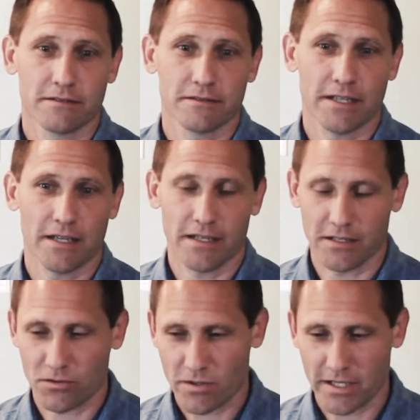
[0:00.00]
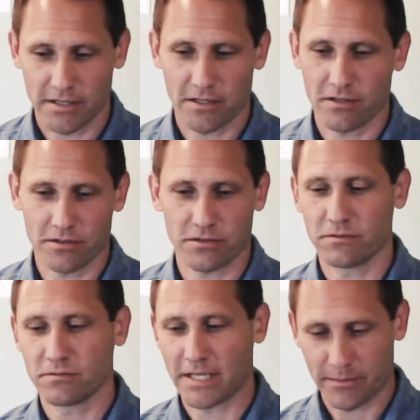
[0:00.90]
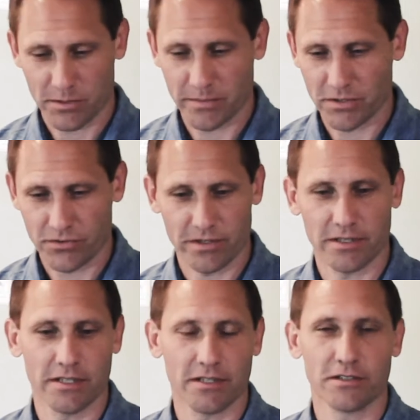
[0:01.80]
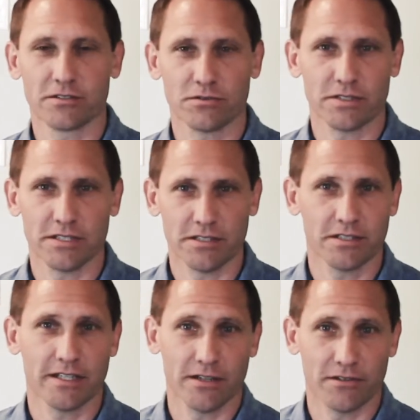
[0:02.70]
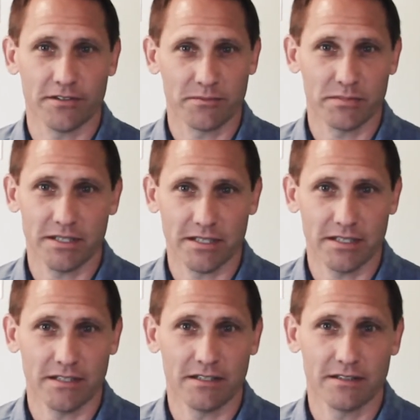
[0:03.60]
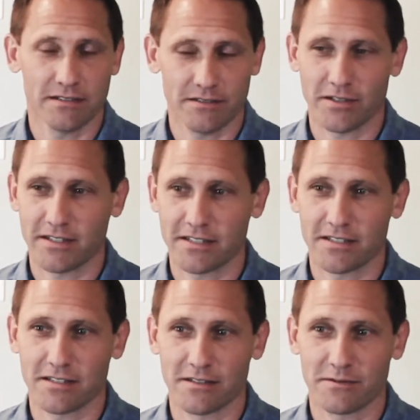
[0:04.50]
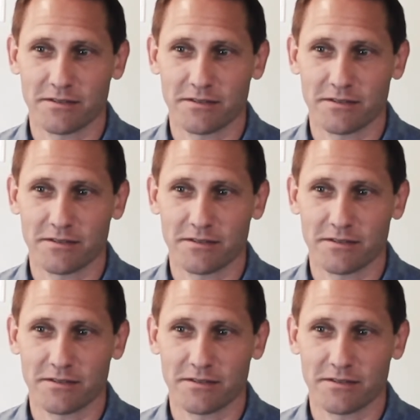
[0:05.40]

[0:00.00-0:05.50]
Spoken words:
At Aquinas, I also campus ministry, and then I also teach health and PE. And so I get to